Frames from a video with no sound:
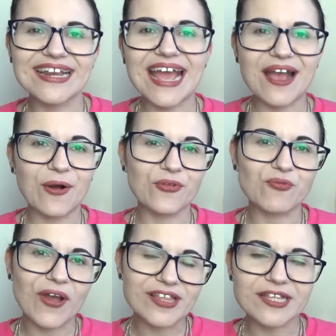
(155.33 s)
and how the
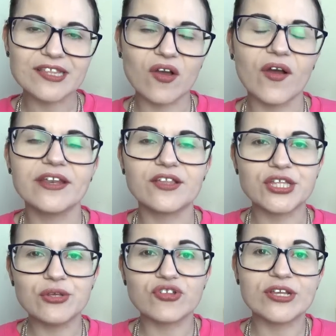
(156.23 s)
rising sign
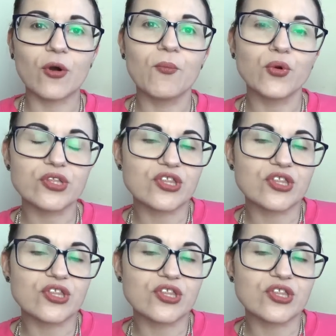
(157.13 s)
has usually got more